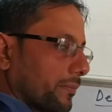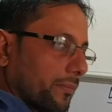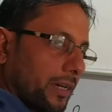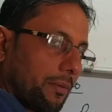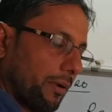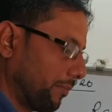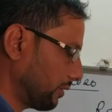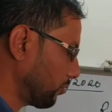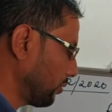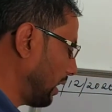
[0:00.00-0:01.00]
Remember.
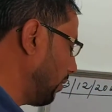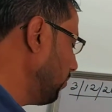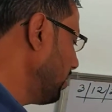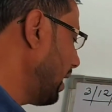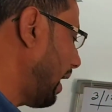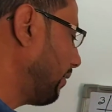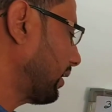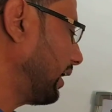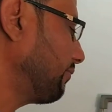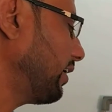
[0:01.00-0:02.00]
So now I will
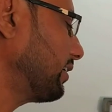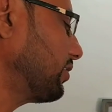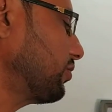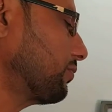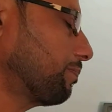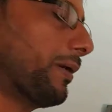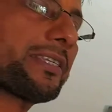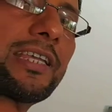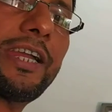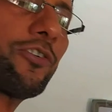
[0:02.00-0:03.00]
convert this in
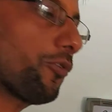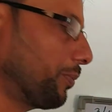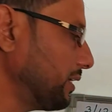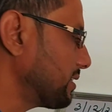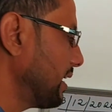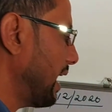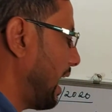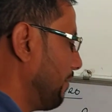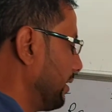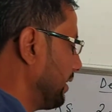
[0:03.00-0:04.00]
paisa into rupees.
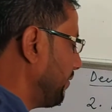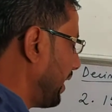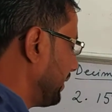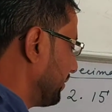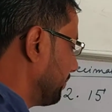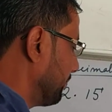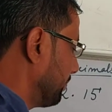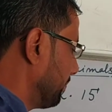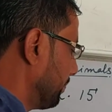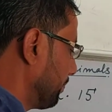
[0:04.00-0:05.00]
I will divide
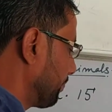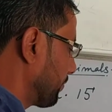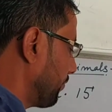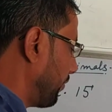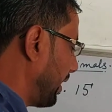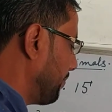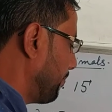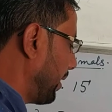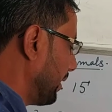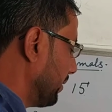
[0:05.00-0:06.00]
5
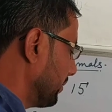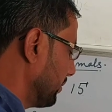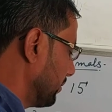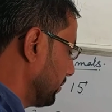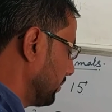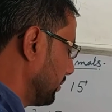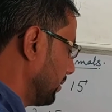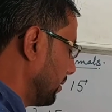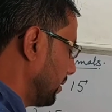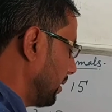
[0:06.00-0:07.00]
by
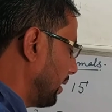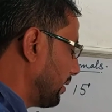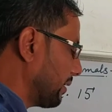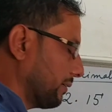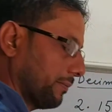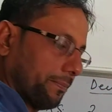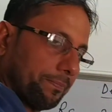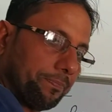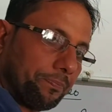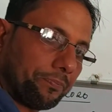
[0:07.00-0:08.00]
100.
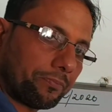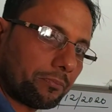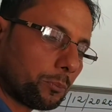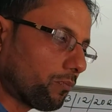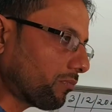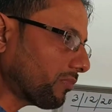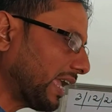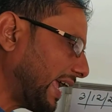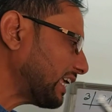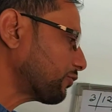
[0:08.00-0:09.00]

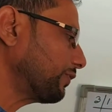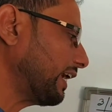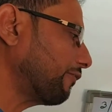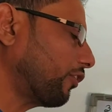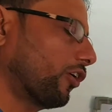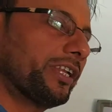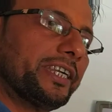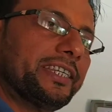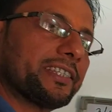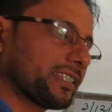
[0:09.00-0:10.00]
As we have already
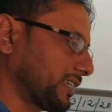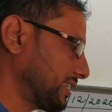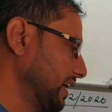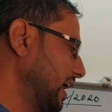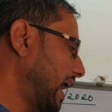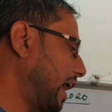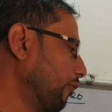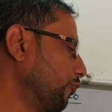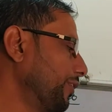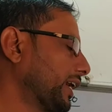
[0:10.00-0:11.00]
discussed how
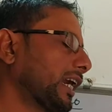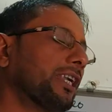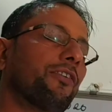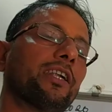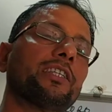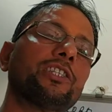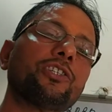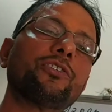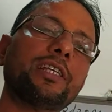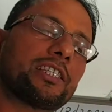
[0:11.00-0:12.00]
we convert this
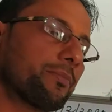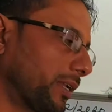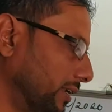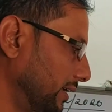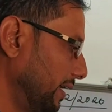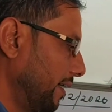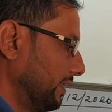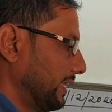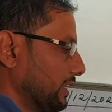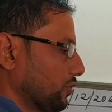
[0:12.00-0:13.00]
into decimal,
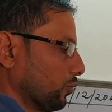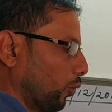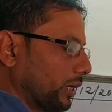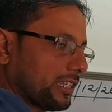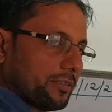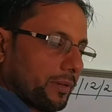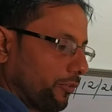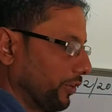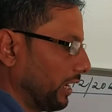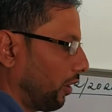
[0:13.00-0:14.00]
there is no decimal.
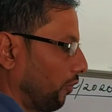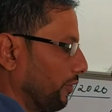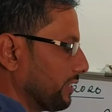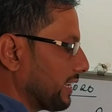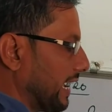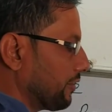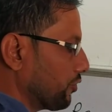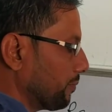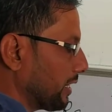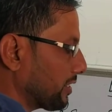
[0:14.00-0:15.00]
We always
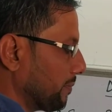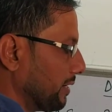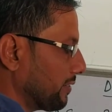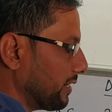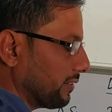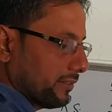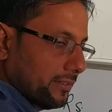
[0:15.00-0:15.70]
assume decimal is here.